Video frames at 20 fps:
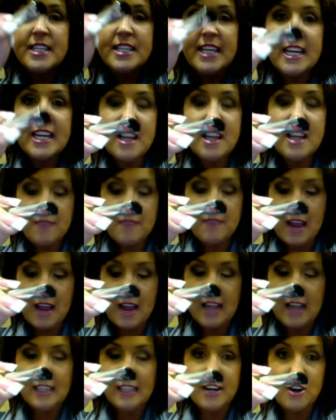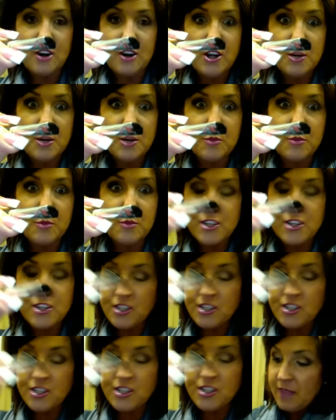enough eyeliner on your brush.
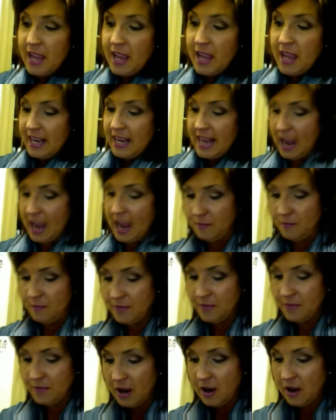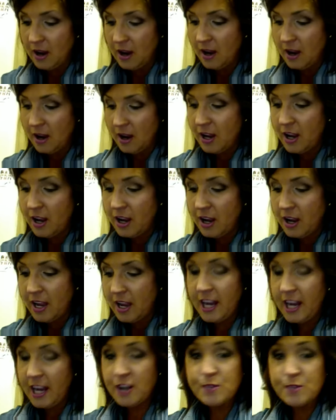Now,
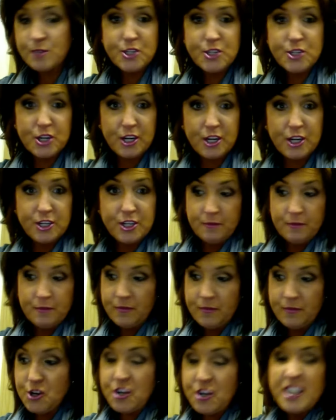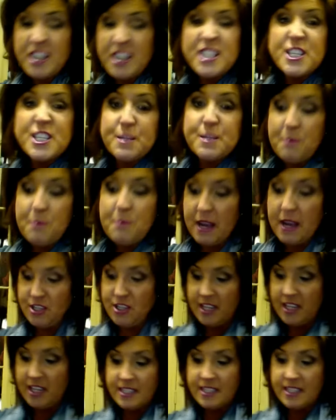here's what you're going to do. You're going to smudge this